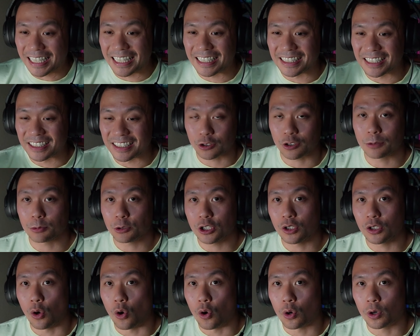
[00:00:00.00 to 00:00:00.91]
links
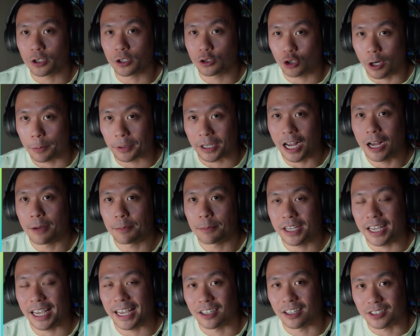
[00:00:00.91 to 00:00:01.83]
in the description, or
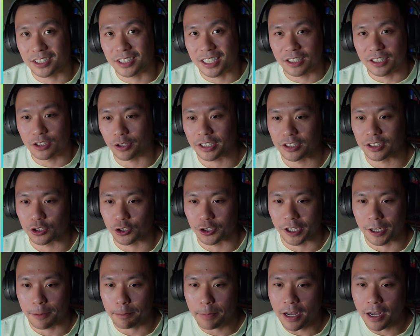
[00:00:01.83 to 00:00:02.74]
drop a comment and I'll
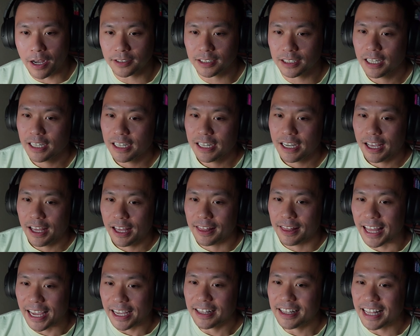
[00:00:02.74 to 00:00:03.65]
send it directly to your
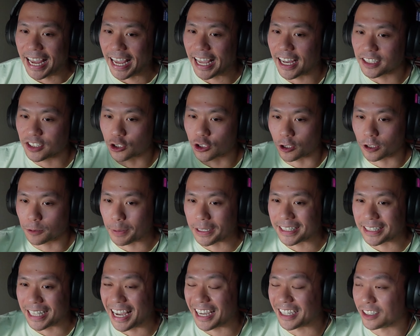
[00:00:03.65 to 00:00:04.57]
inbox. Then the
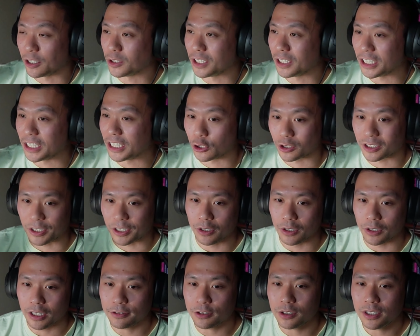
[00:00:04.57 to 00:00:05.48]
AI starts by
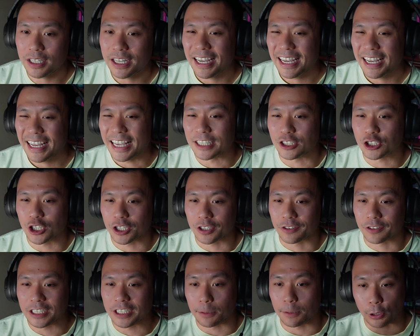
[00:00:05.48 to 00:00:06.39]
diagnosing your skill level.
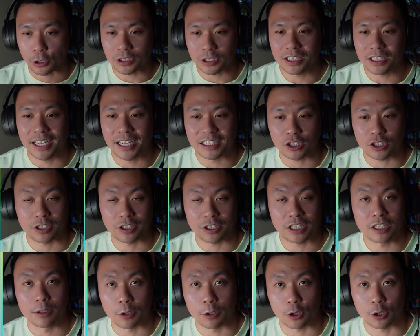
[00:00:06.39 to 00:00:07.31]
It generates a
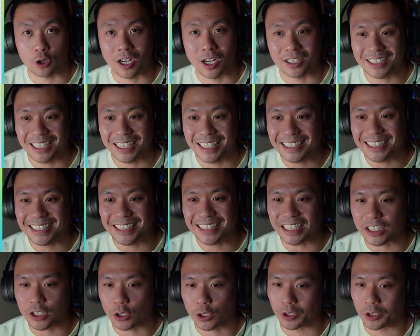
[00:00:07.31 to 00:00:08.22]
personalized curriculum
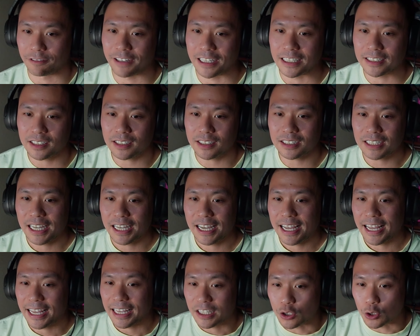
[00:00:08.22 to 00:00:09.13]
across 6 learning
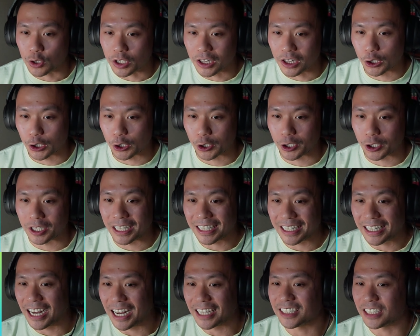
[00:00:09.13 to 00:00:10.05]
phases. You
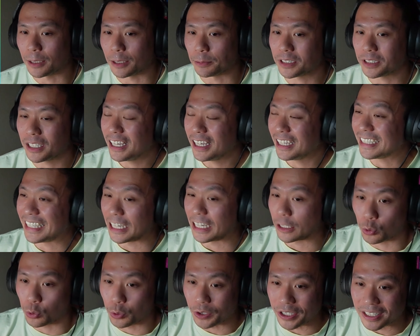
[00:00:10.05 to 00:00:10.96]
can learn
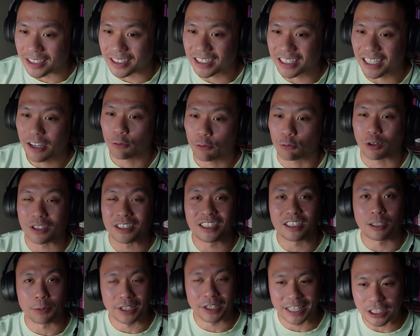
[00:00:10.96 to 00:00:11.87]
concepts, get
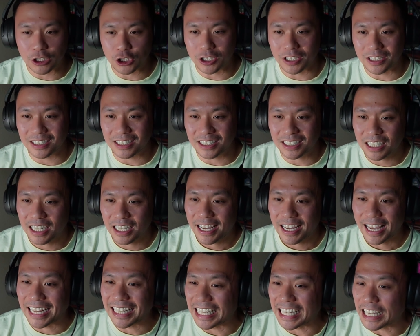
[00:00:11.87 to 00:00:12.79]
quizzed, run
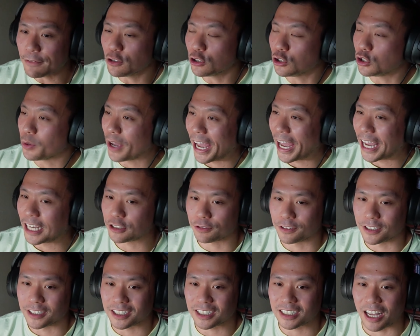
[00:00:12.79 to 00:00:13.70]
simulations, and
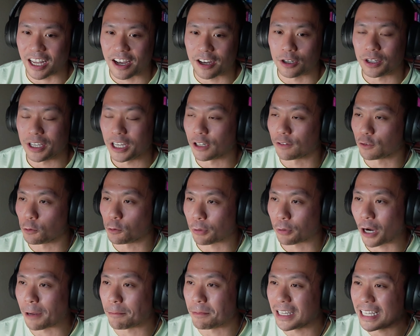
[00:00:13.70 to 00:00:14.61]
even do hedge fund
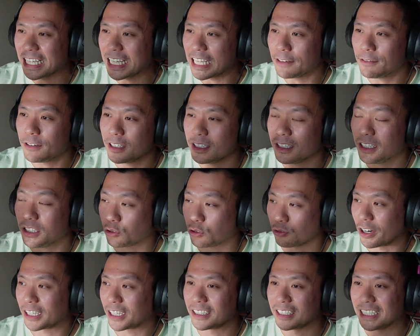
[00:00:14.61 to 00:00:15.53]
style interview prep,
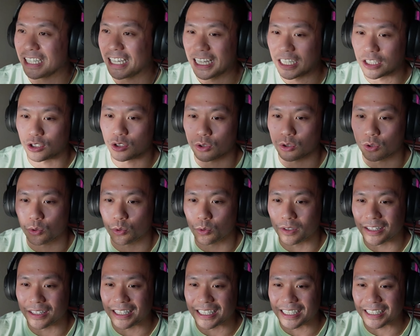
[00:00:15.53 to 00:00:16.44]
even directly
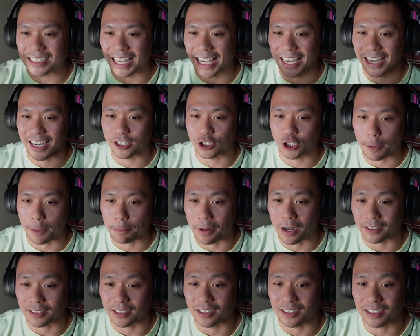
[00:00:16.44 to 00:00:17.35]
into these
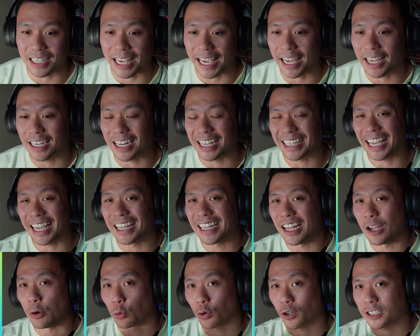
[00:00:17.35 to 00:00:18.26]
AI chat boxes.
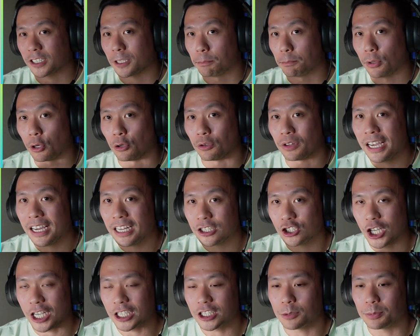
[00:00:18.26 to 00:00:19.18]
And again, it works in
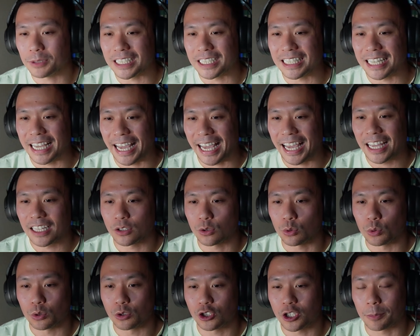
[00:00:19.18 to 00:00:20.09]
both
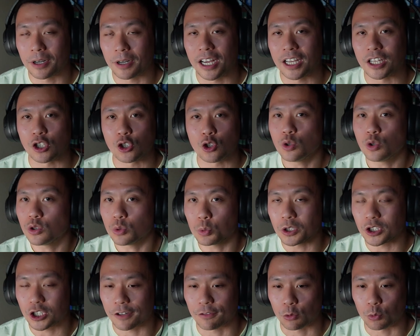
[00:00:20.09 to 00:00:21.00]
ChatGPT and Google
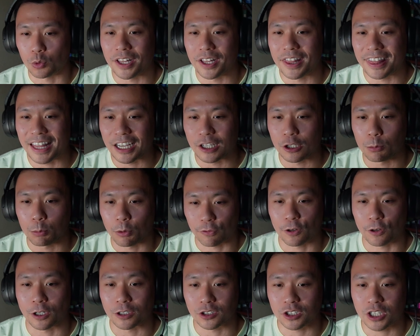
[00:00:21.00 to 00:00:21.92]
Gemini. Use whichever
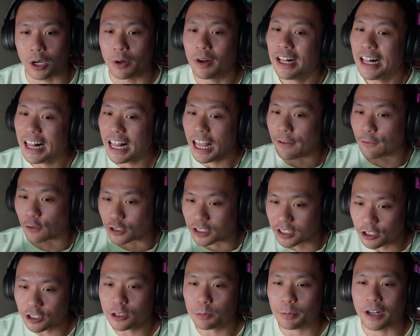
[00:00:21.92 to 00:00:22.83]
one that you prefer. So
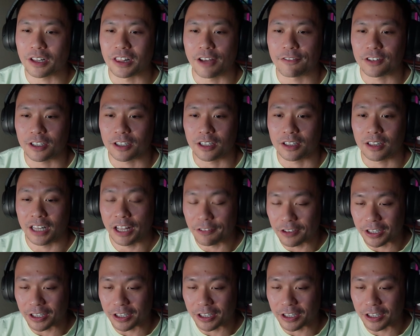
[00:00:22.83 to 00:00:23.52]
if you're serious about